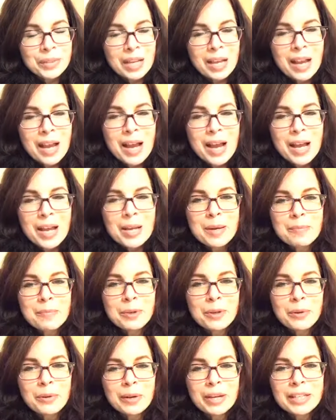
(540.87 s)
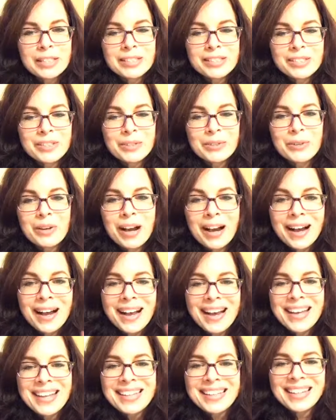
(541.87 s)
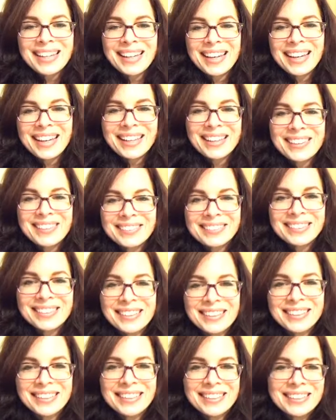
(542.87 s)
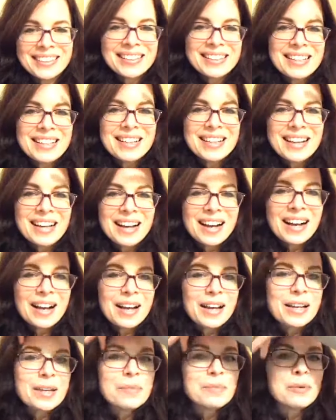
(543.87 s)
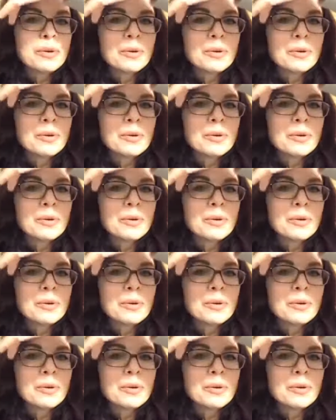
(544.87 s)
I am going to, hi, Catherine. I am